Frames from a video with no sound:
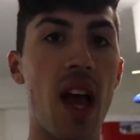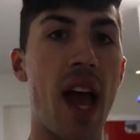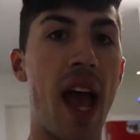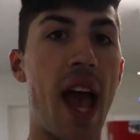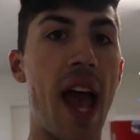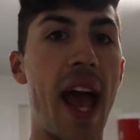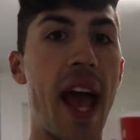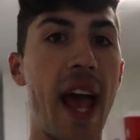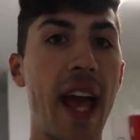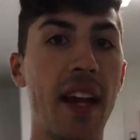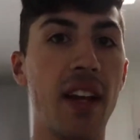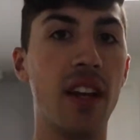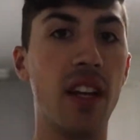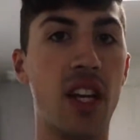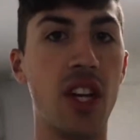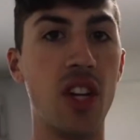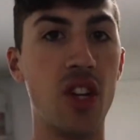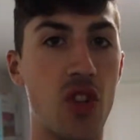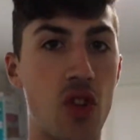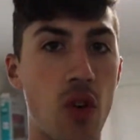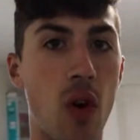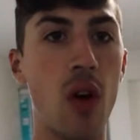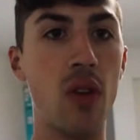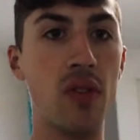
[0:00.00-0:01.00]
and
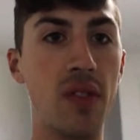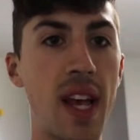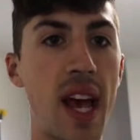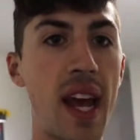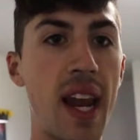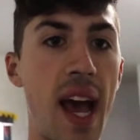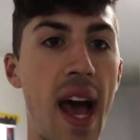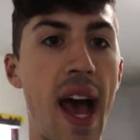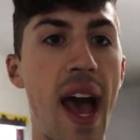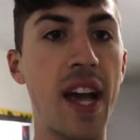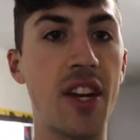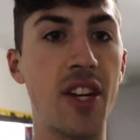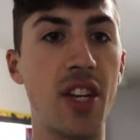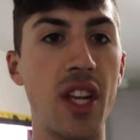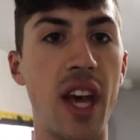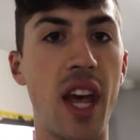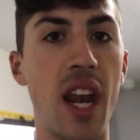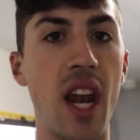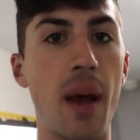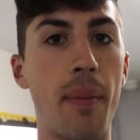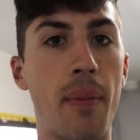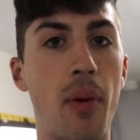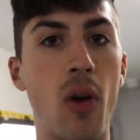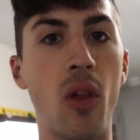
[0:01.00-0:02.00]
controls that, I actually
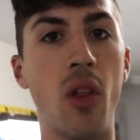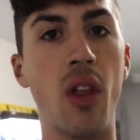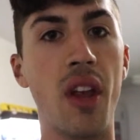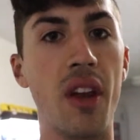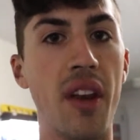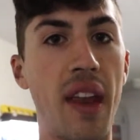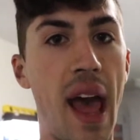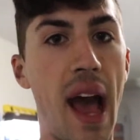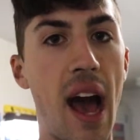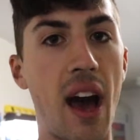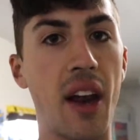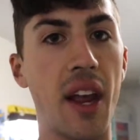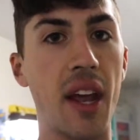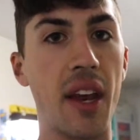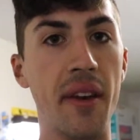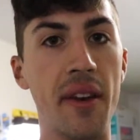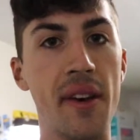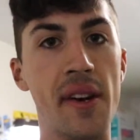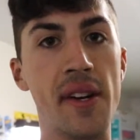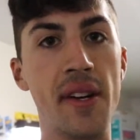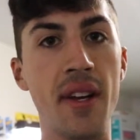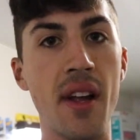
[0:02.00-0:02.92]
ended up pulling it down and